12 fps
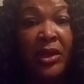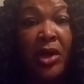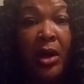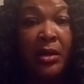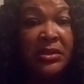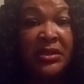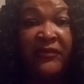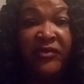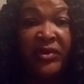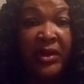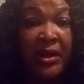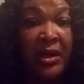cost
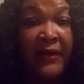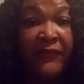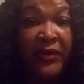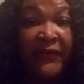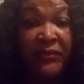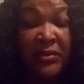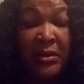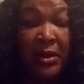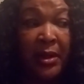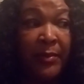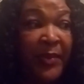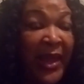of the cover
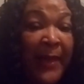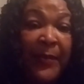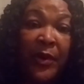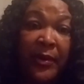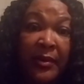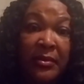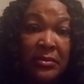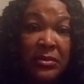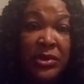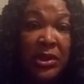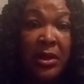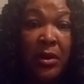paper,
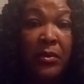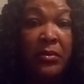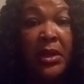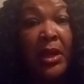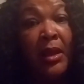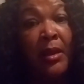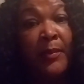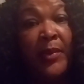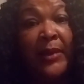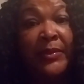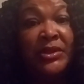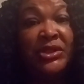you know,
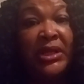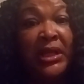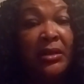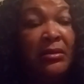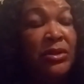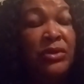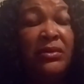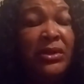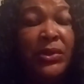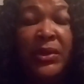publishing. You can